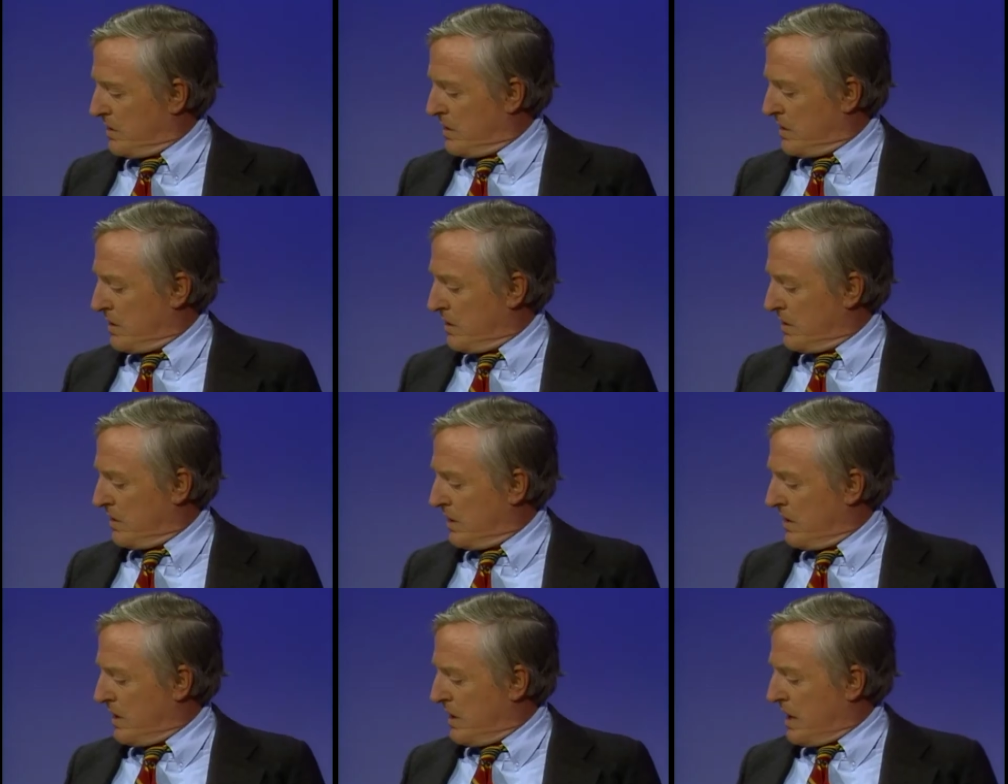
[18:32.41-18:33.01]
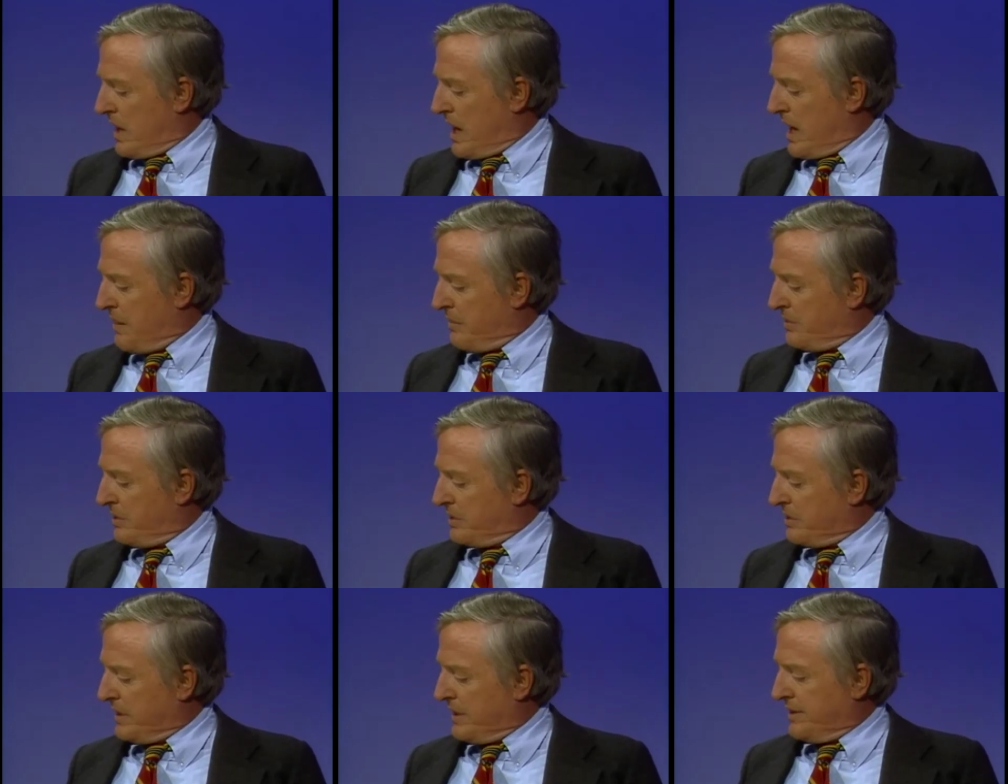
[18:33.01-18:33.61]
no. Right. I'm
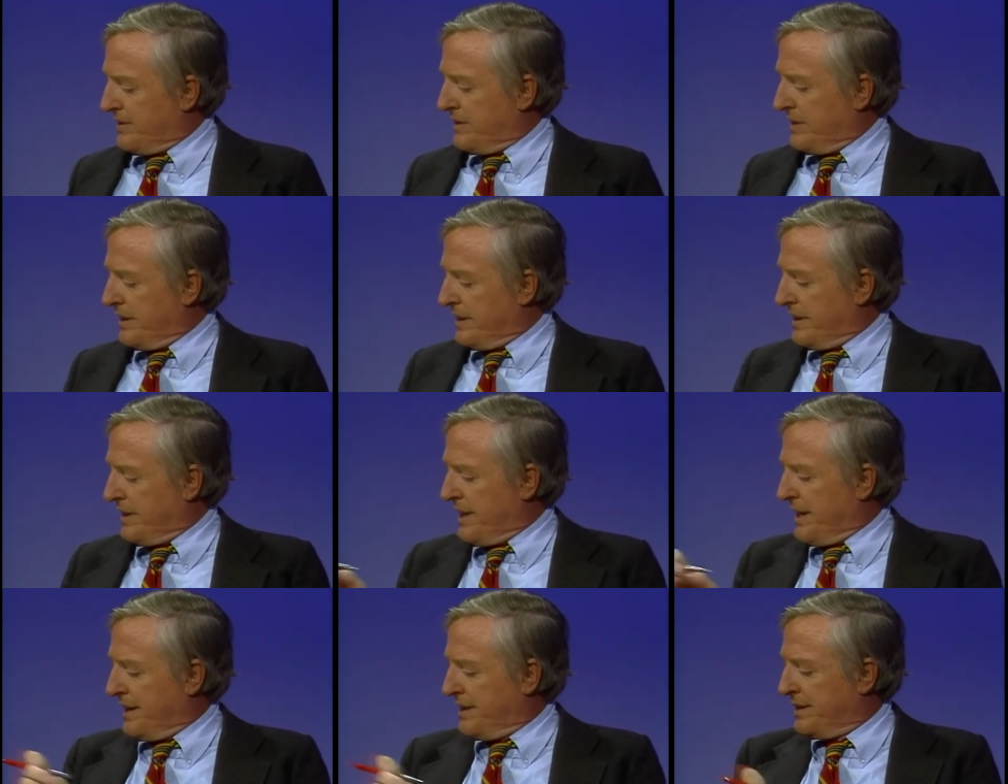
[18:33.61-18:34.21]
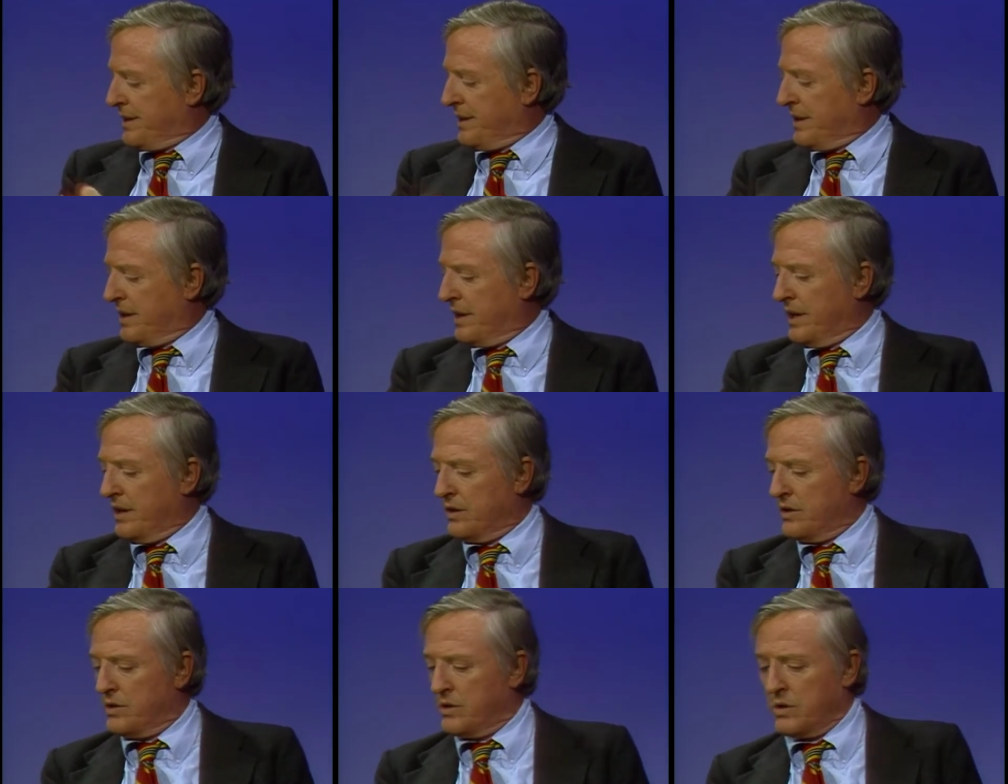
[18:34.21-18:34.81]
suggesting that uh,
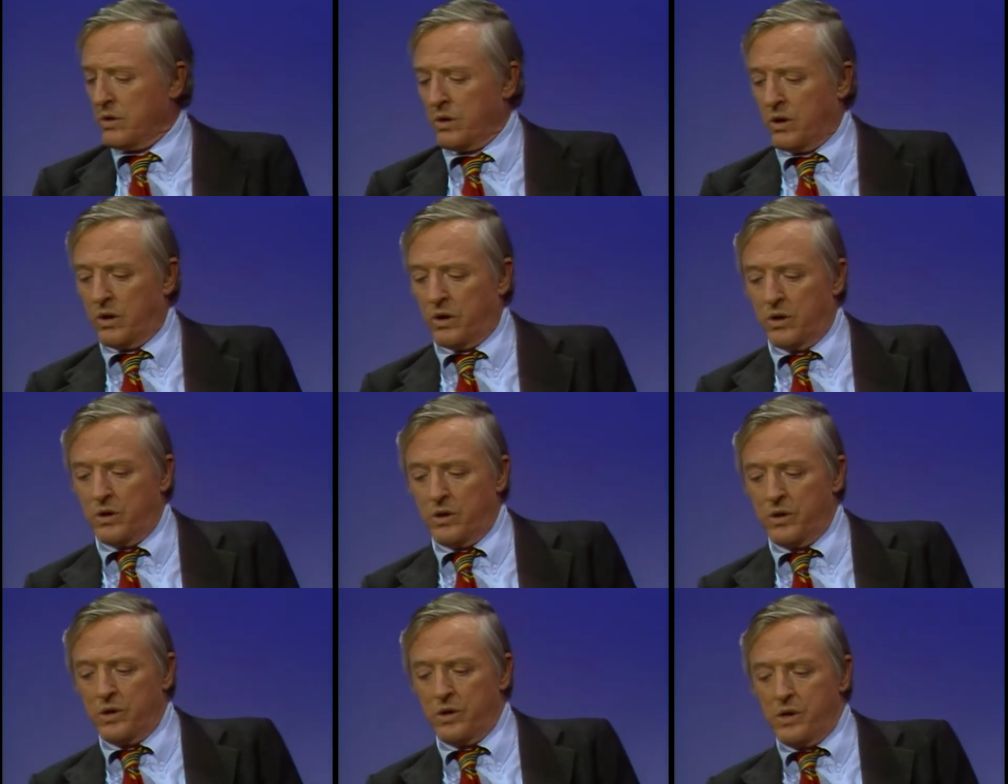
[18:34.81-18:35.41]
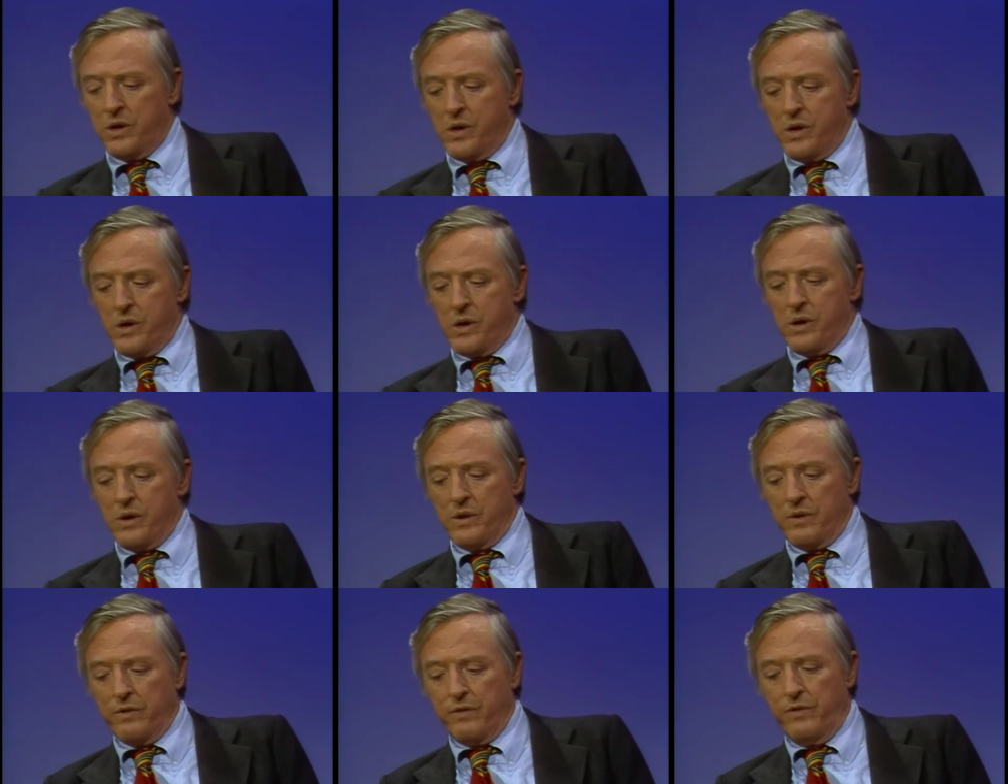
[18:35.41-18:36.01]
a juror
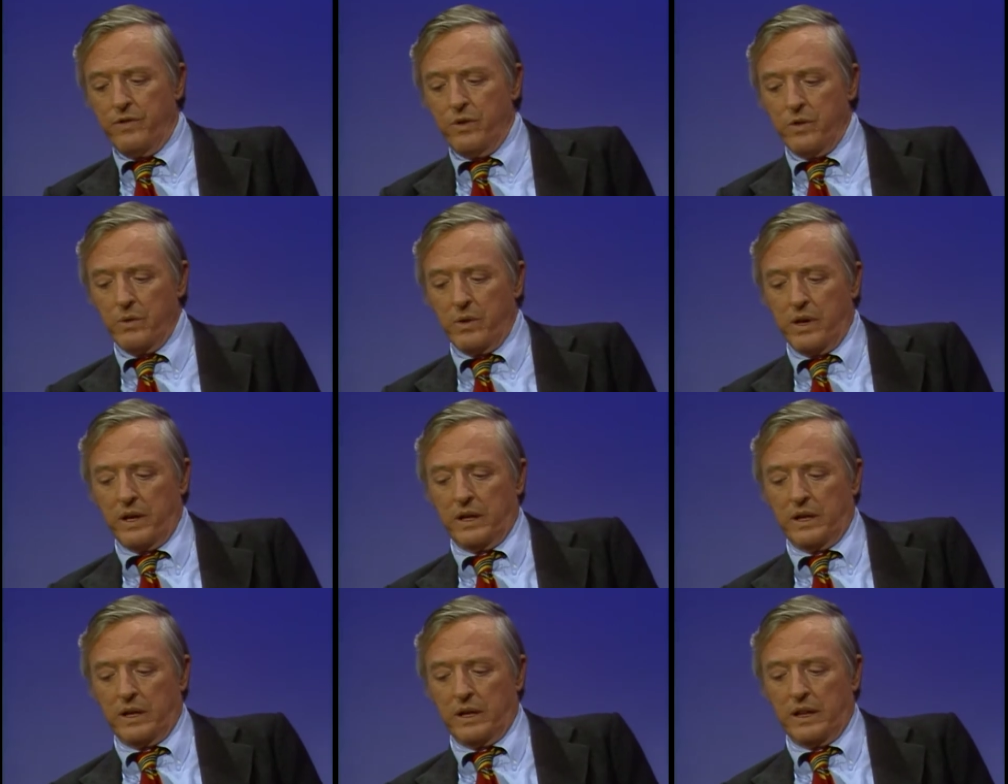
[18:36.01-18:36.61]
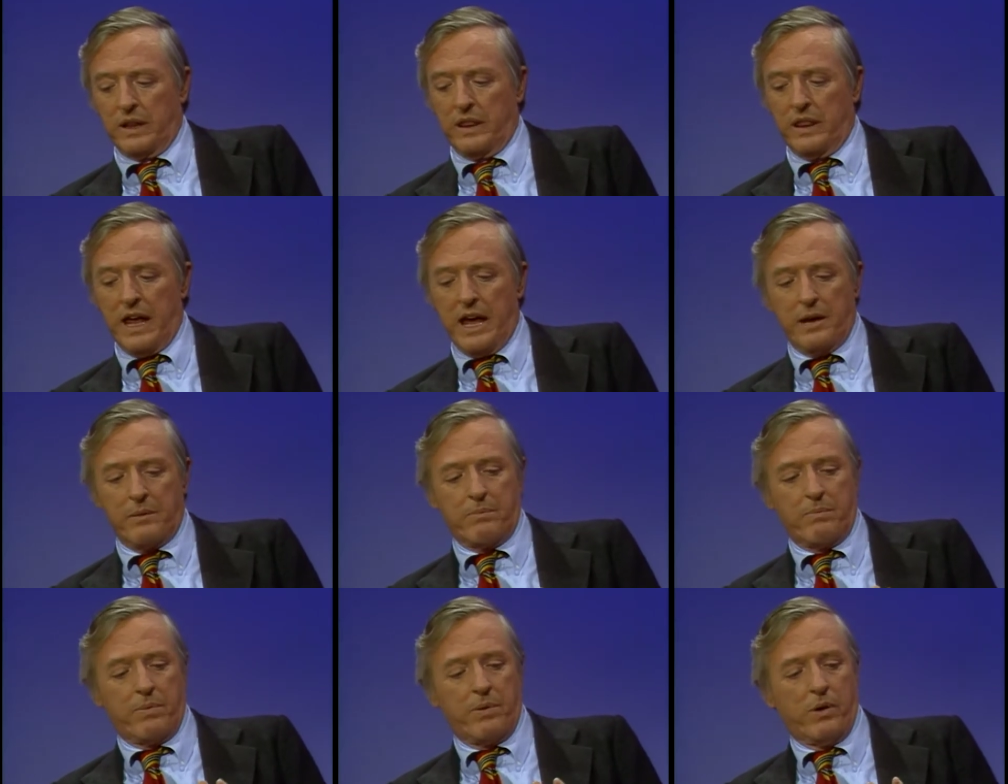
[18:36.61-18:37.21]
viewing
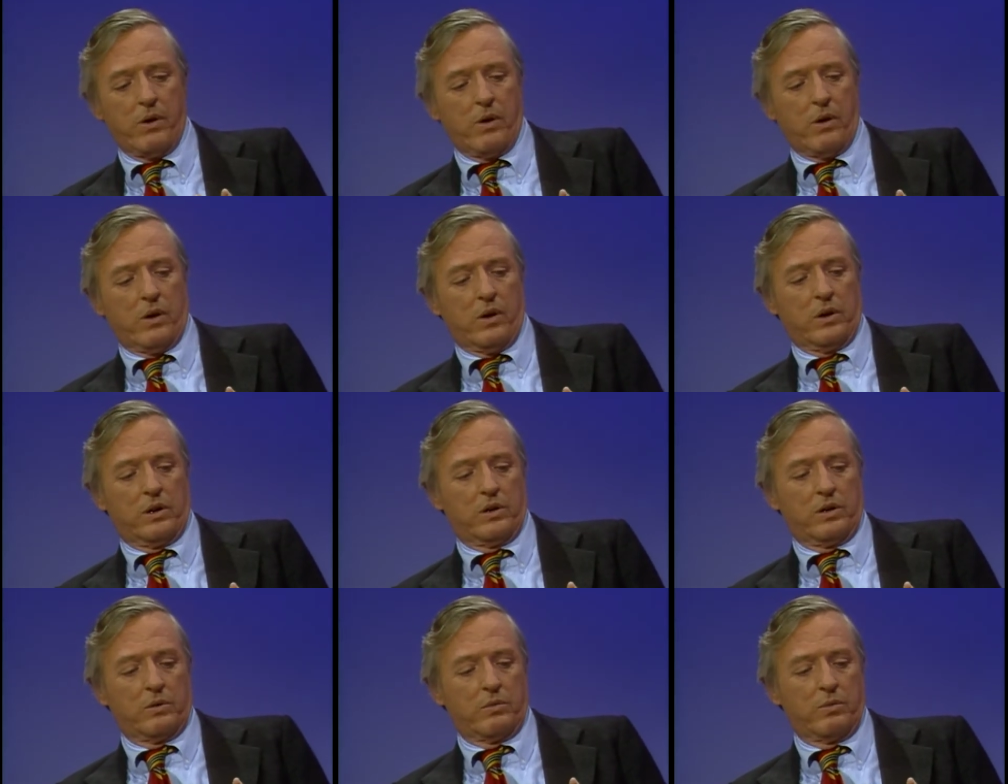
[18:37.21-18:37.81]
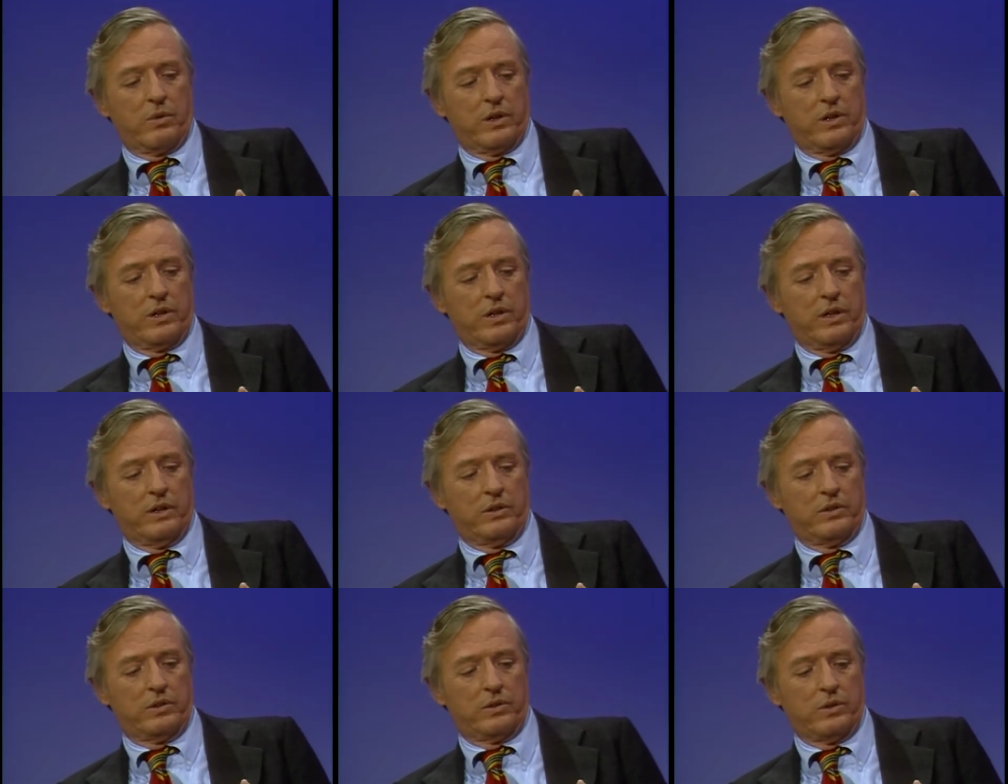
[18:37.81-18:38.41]
that part which
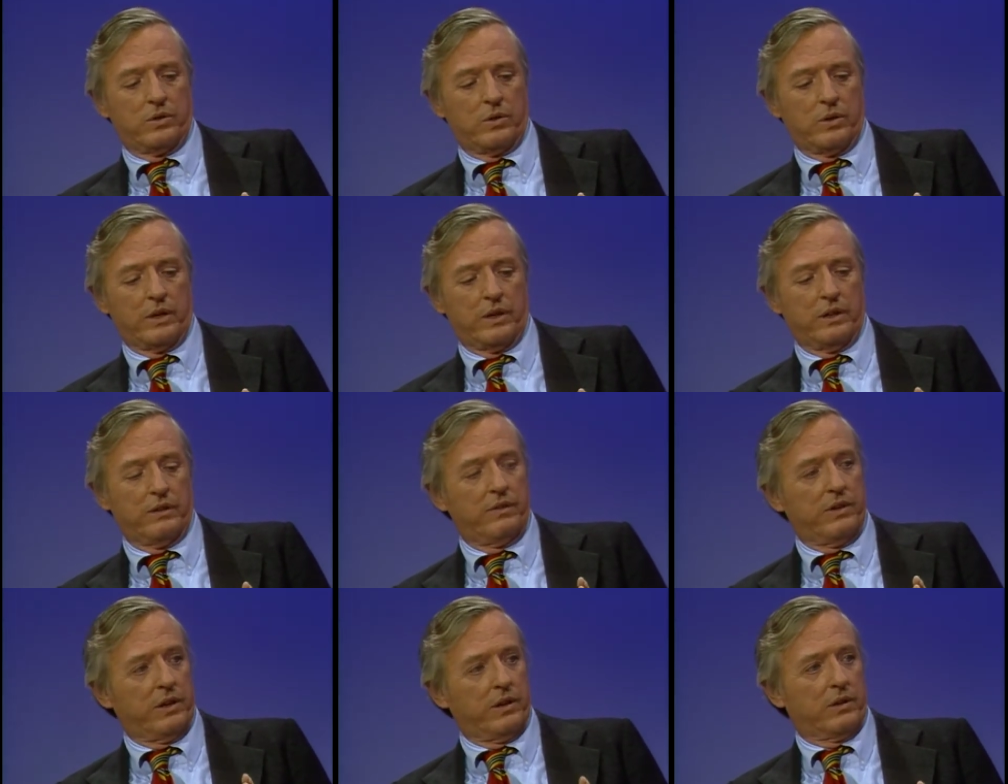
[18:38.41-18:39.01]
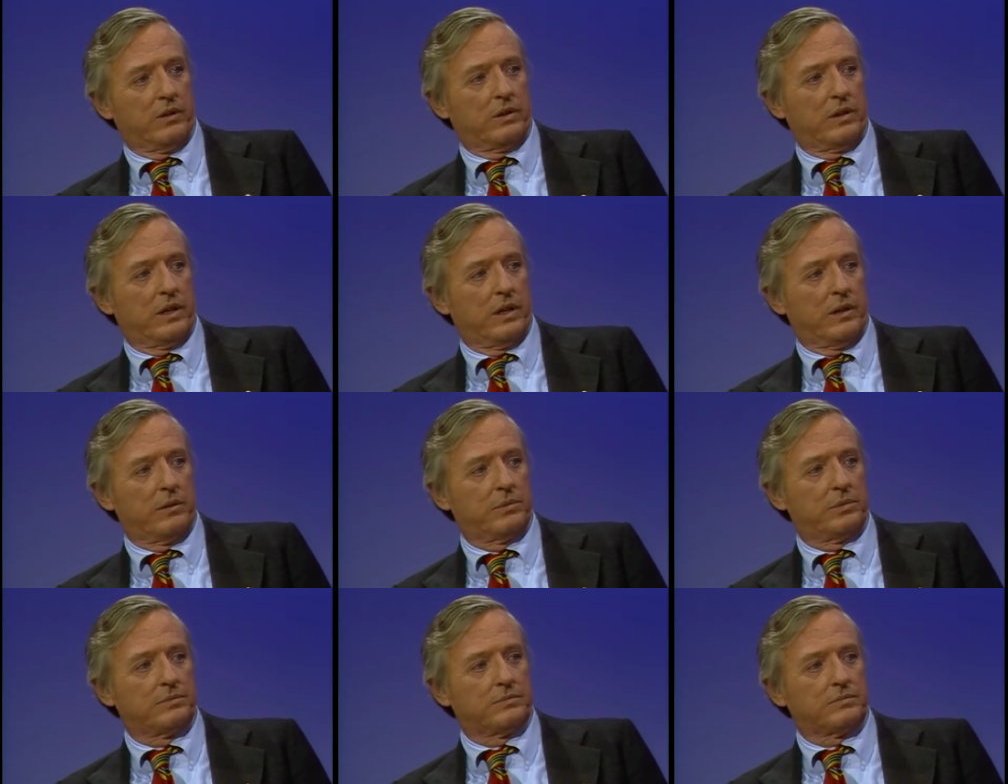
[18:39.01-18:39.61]
he saw in the
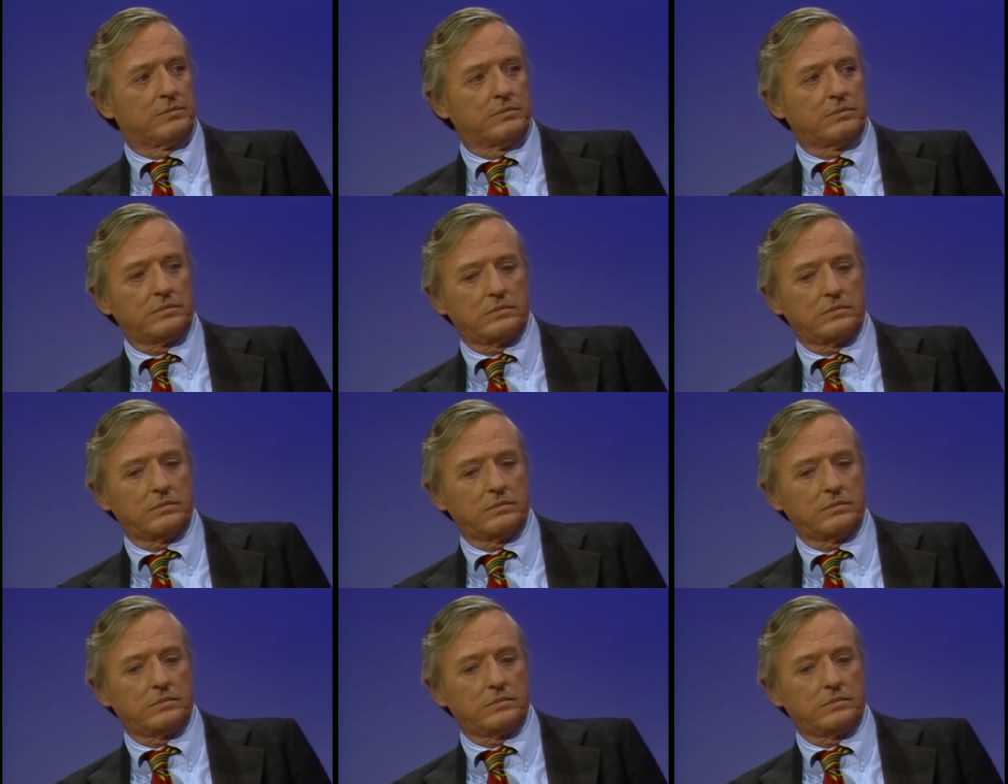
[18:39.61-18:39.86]
videotape mm -hmm.